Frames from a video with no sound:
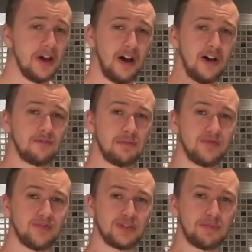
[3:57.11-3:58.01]
I've
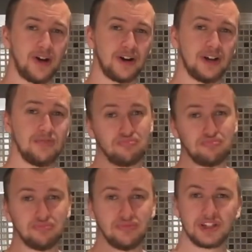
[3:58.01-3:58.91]
been Rich Perry,
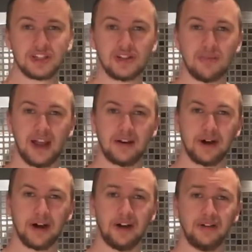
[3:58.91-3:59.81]
and this is the Manor
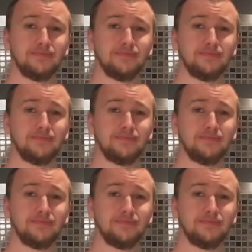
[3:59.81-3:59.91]
Bar.